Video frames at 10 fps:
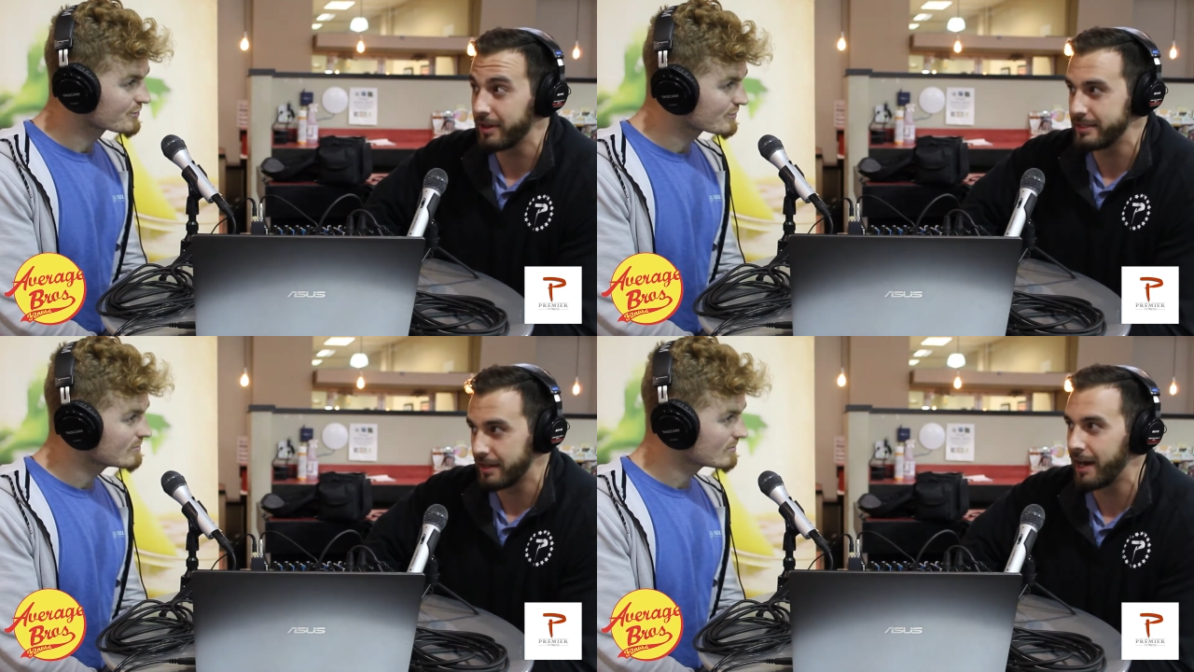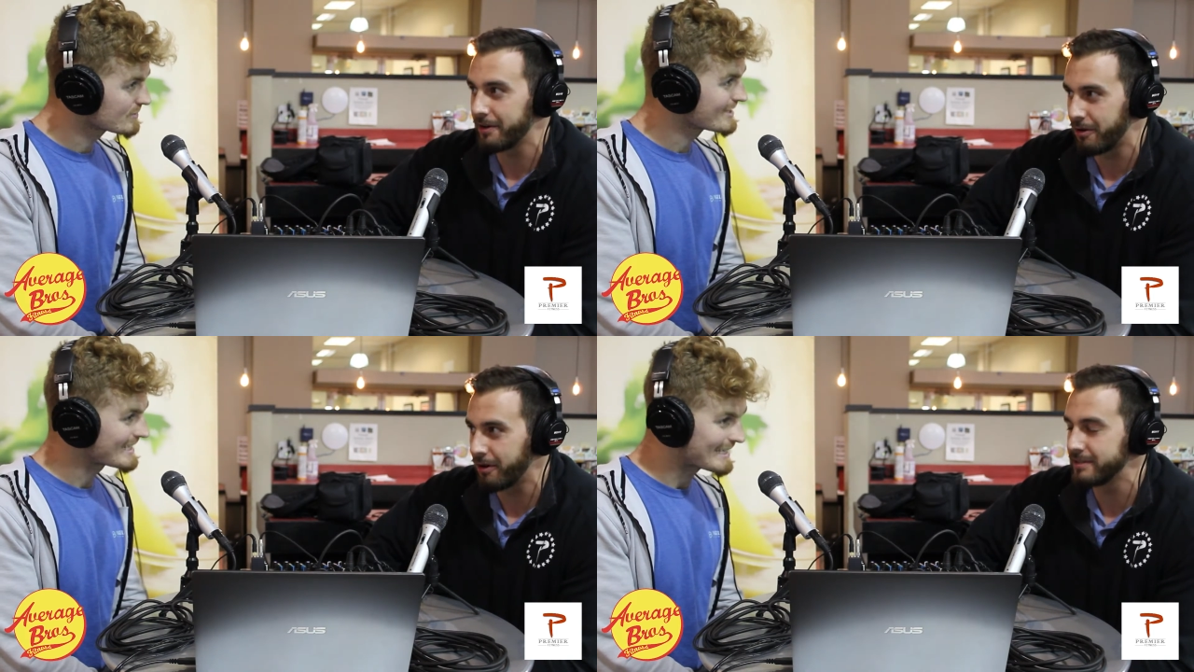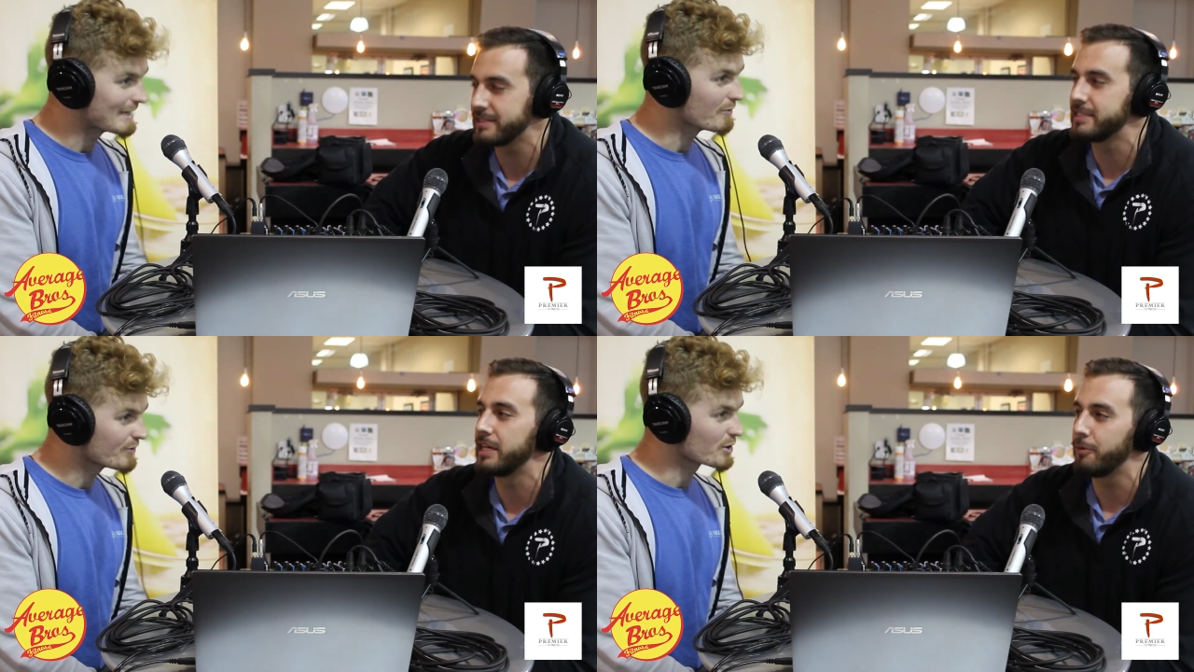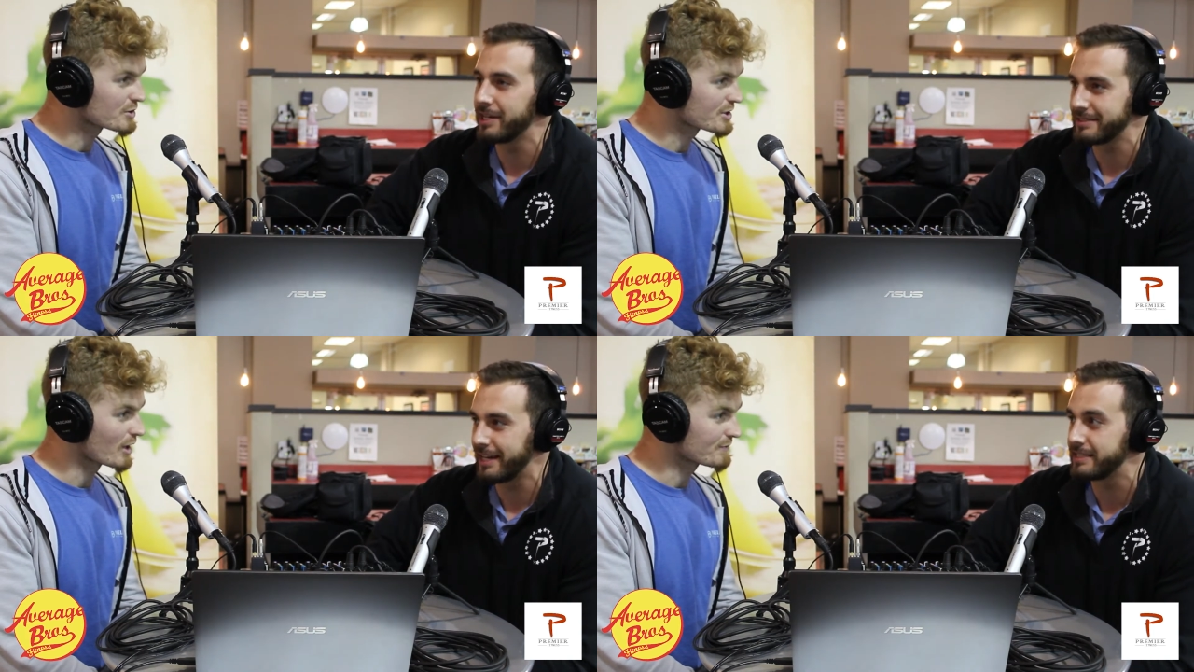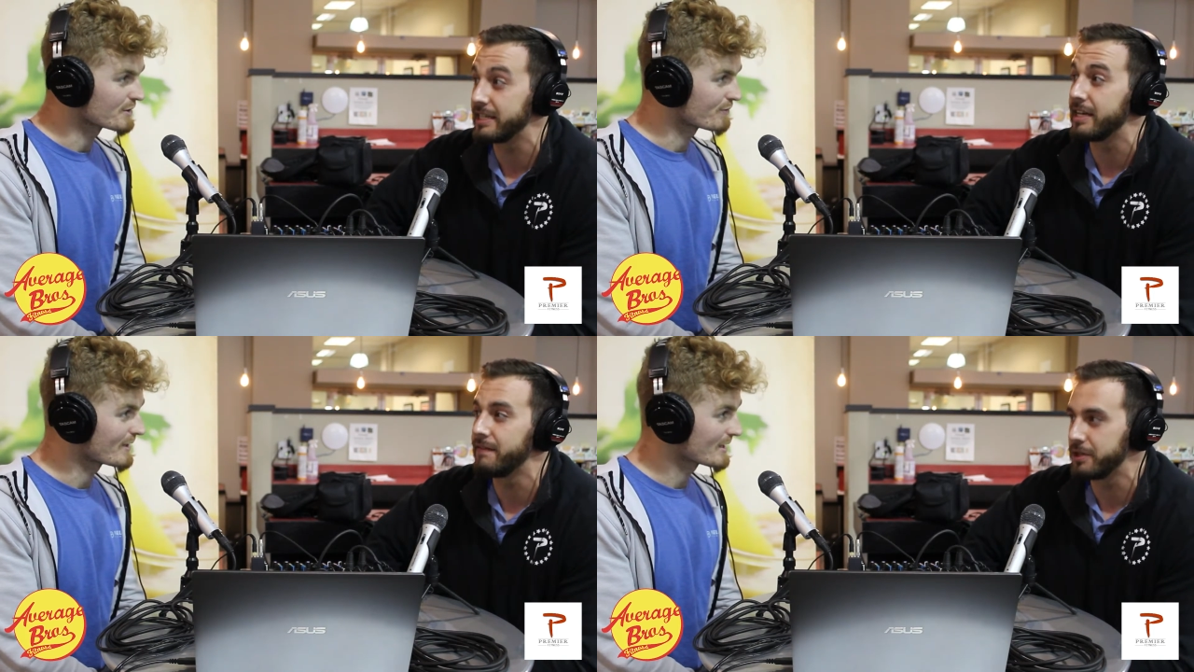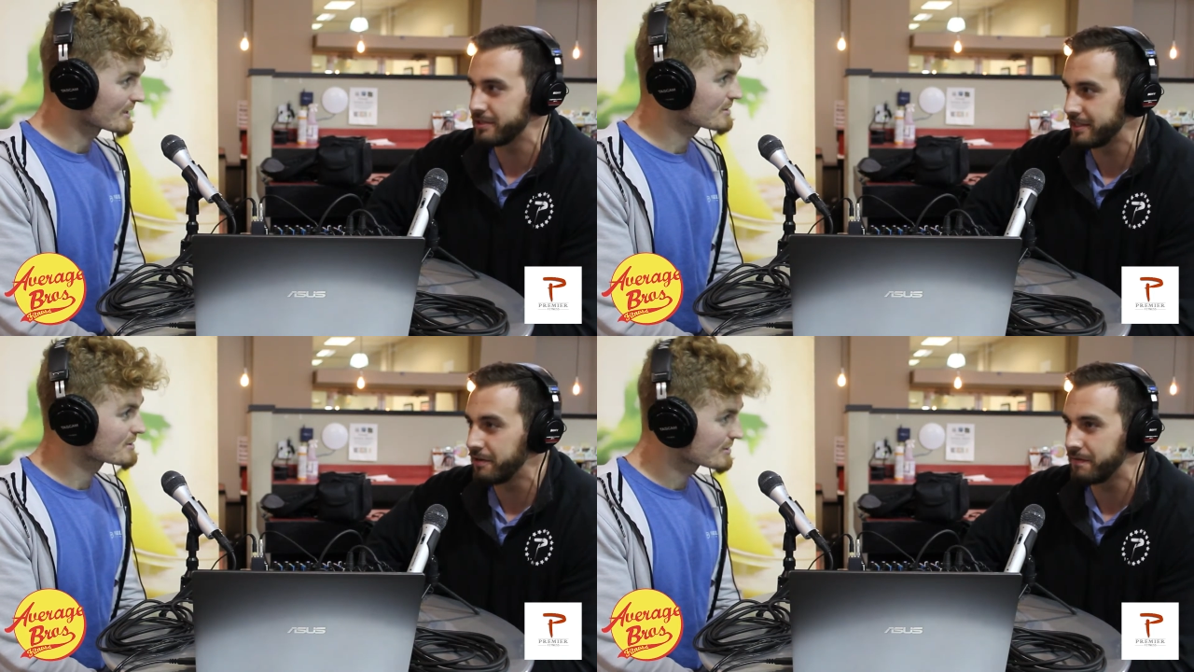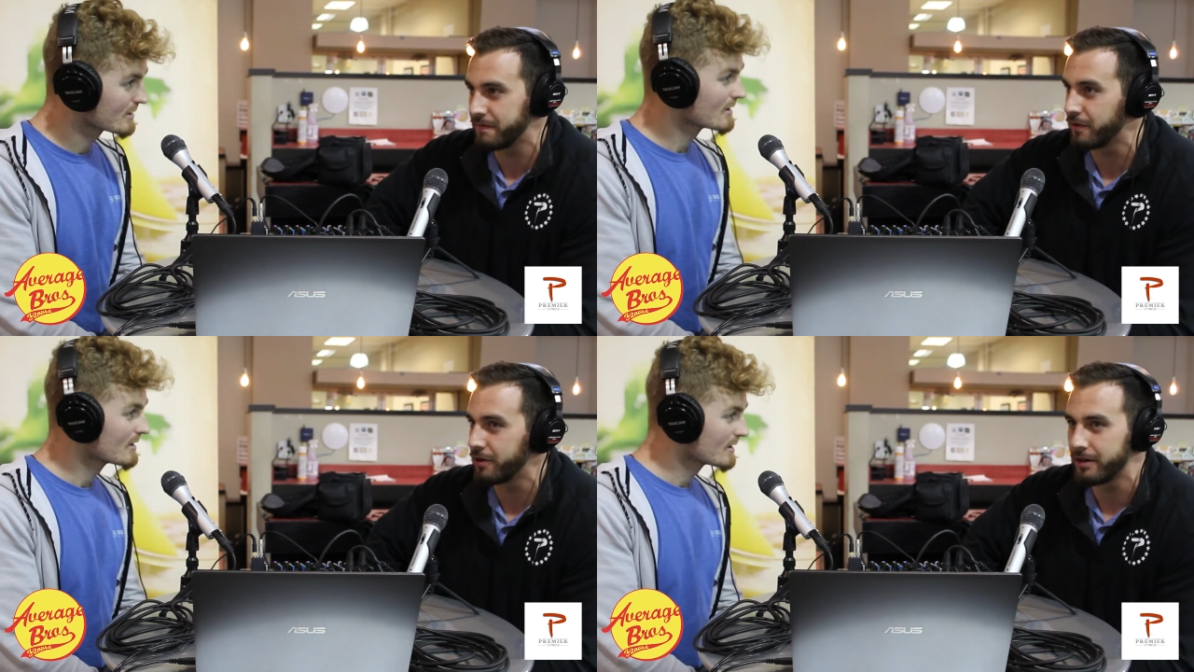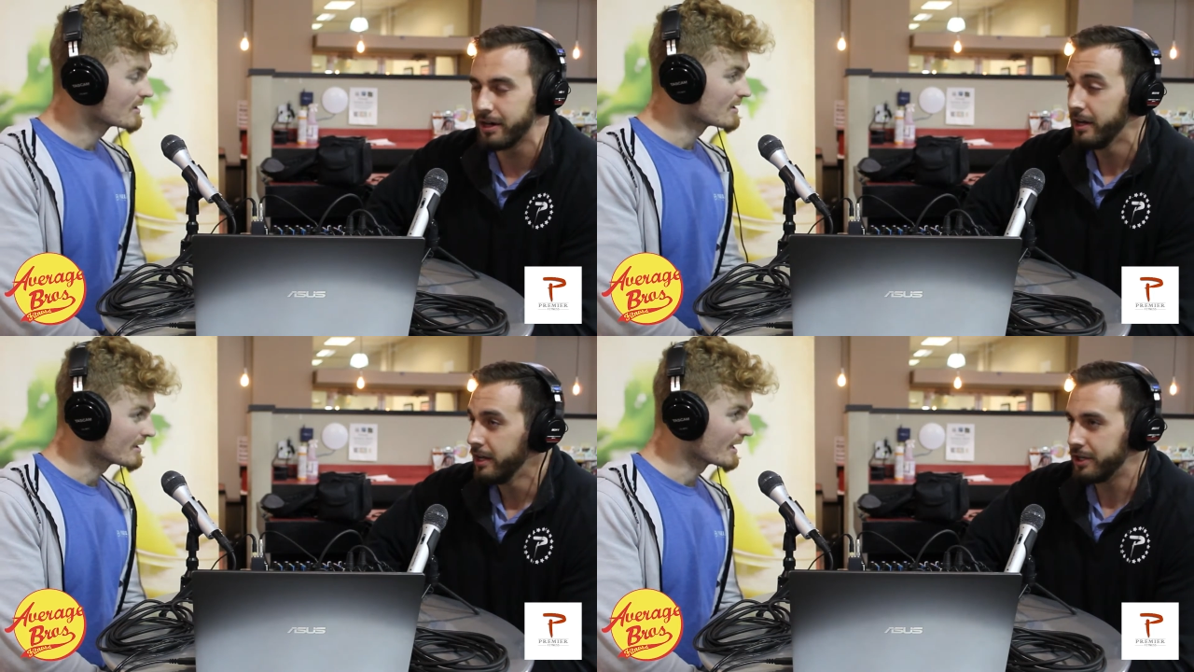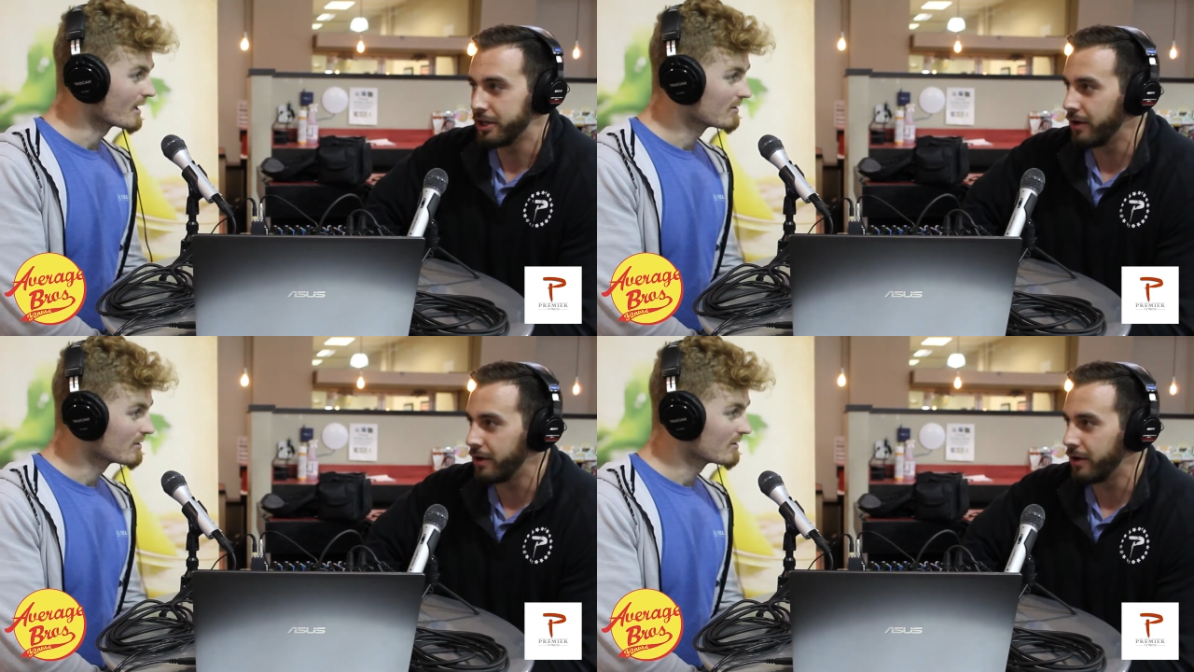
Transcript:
Speaker 1: really diet to hard, give yourself like to, to fitness yourself for yeah.